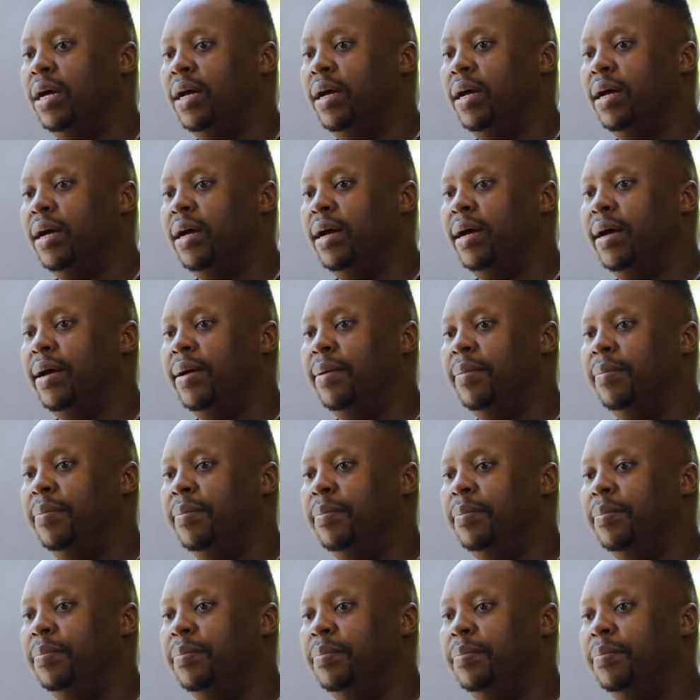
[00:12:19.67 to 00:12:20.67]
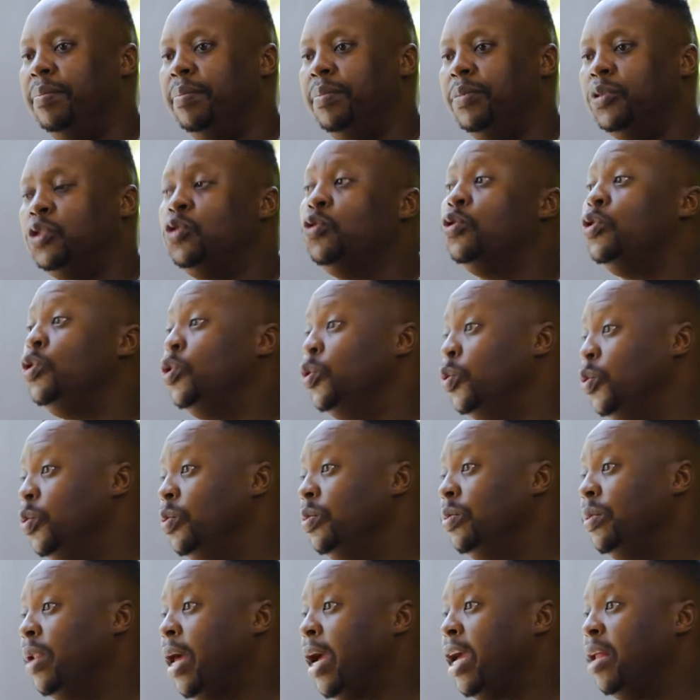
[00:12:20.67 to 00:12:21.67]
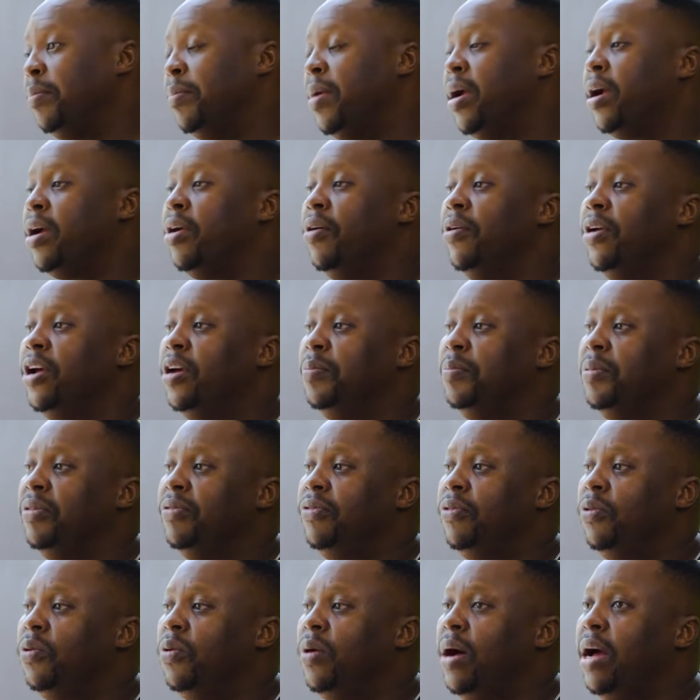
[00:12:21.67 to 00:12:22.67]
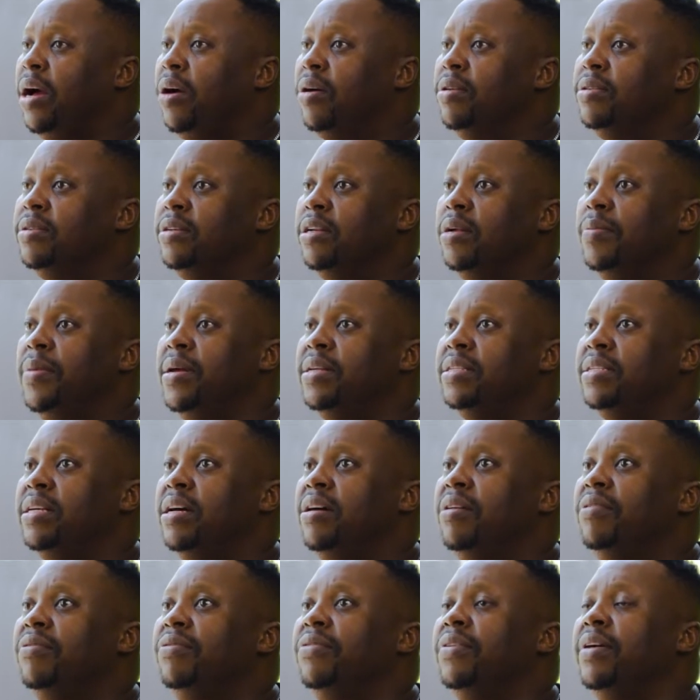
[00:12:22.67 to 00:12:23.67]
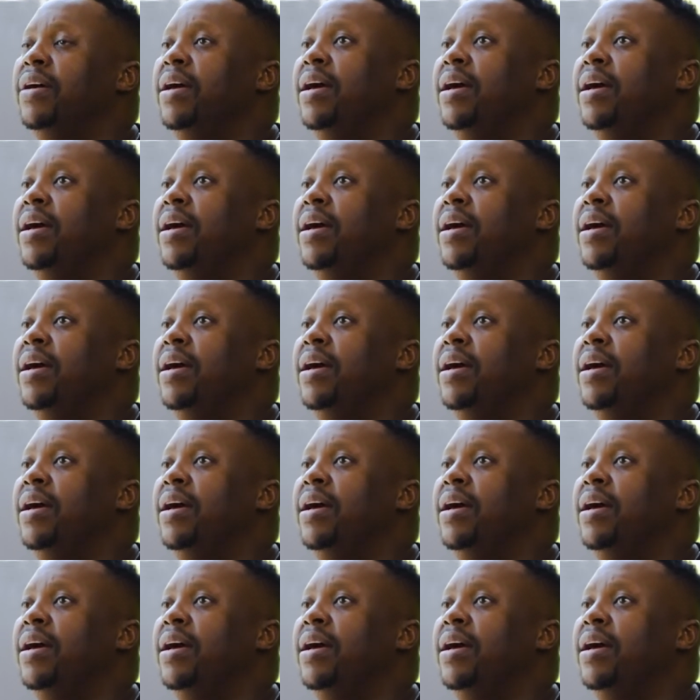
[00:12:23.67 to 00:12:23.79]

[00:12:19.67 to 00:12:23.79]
to do, like in my career, before I consider myself